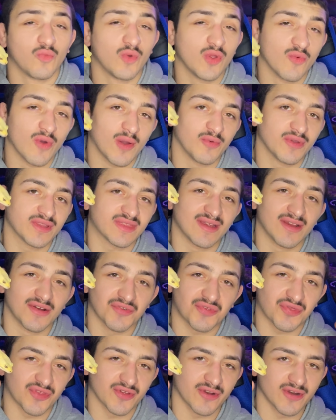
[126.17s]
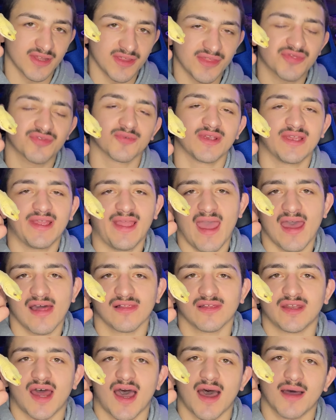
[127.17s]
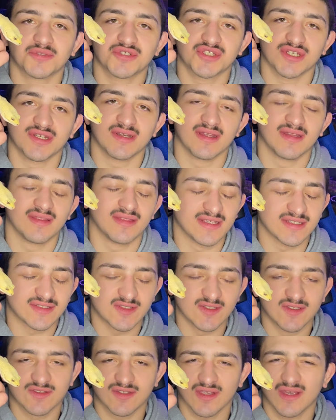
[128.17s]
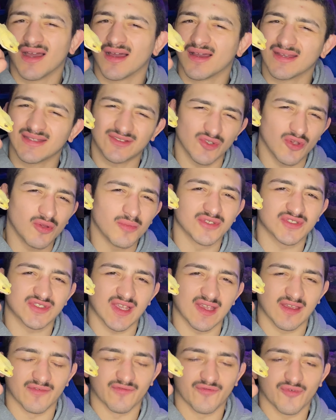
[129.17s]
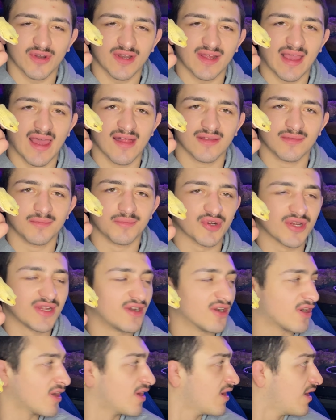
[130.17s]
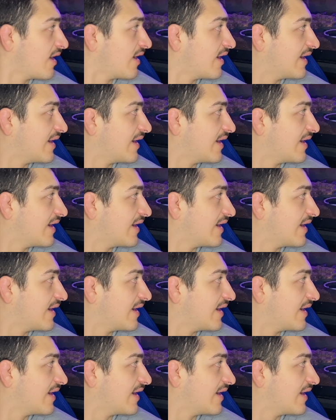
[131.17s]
We went with their thirty-three gallon option, and this is, uh, it's almost like a forty gallon breeder.